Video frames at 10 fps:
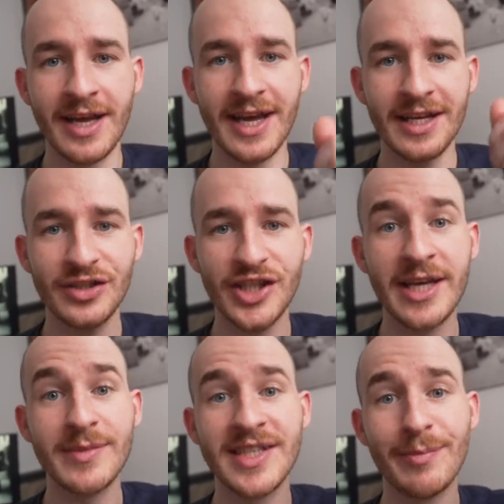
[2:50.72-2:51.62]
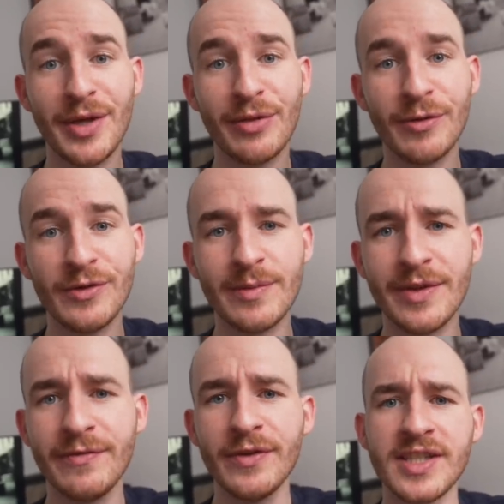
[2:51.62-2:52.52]
and James sent me through some
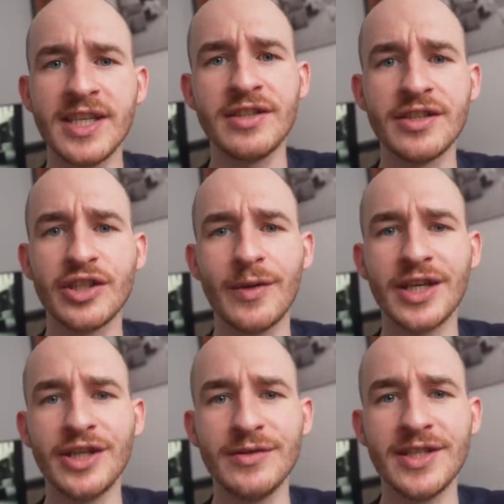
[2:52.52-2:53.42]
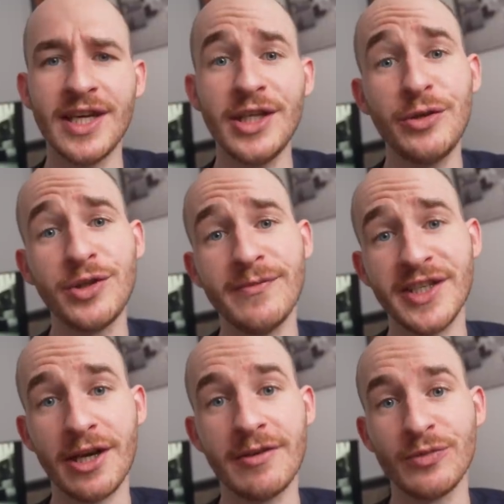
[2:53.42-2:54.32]
of the footage so I could use it in YouTube
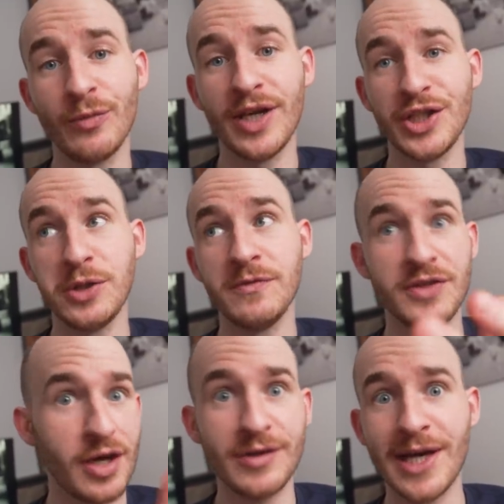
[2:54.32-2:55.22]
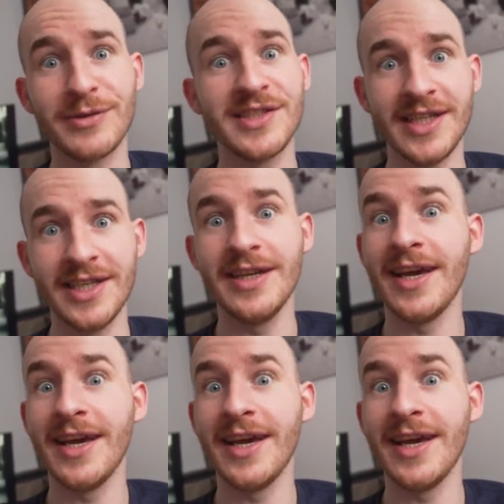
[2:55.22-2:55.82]
videos, which you've no doubt seen